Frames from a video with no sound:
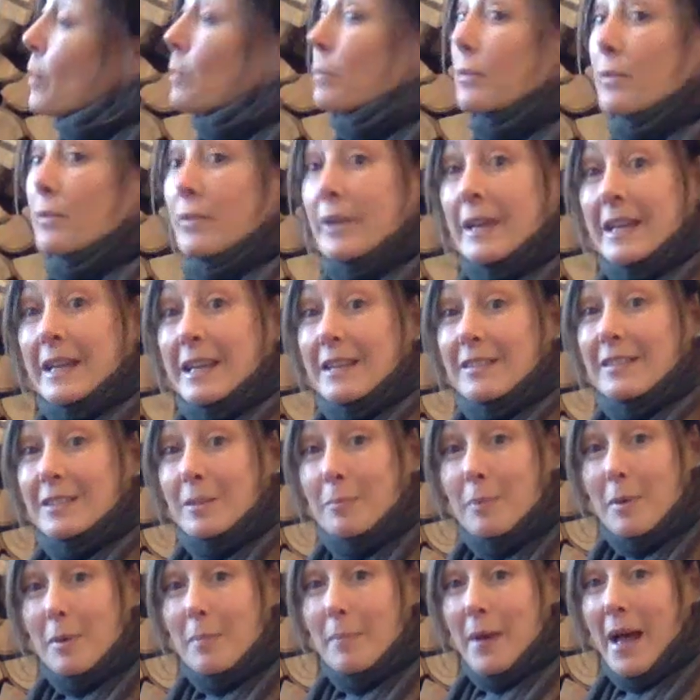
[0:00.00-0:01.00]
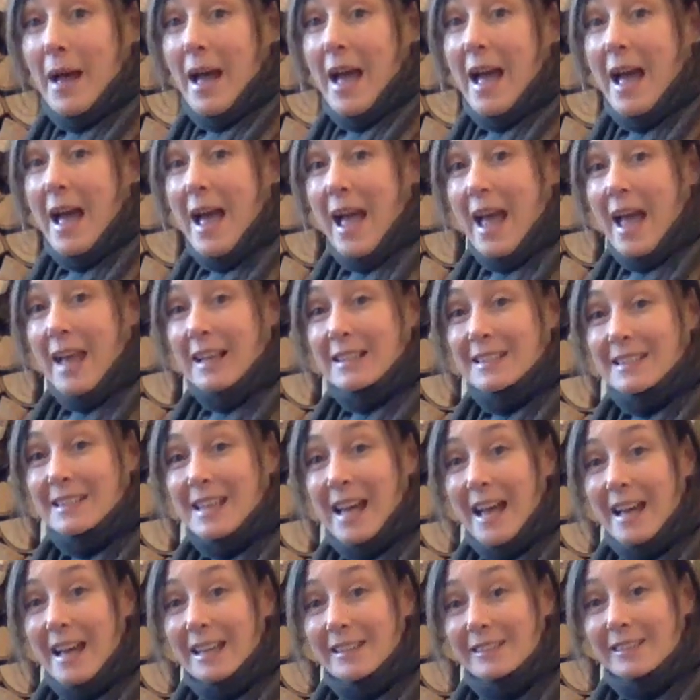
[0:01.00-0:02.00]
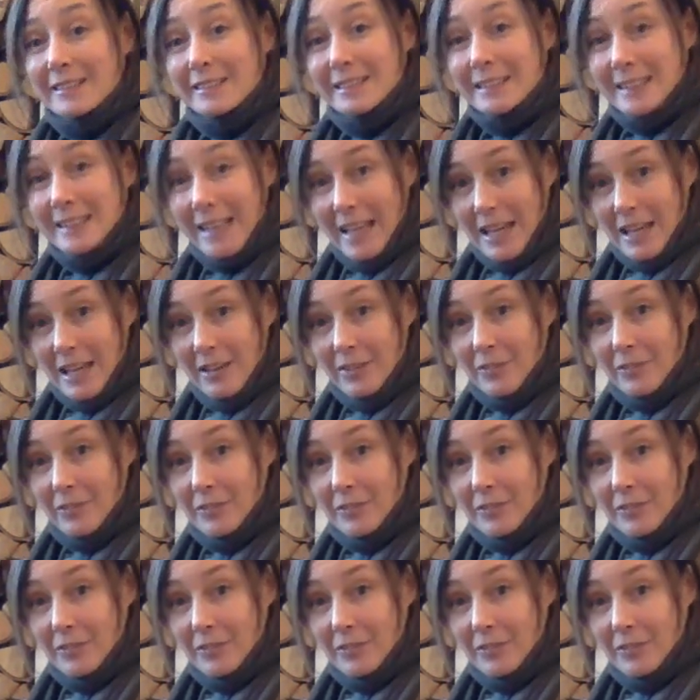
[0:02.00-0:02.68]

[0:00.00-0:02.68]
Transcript: Breathe to prepare. Exhale, lift.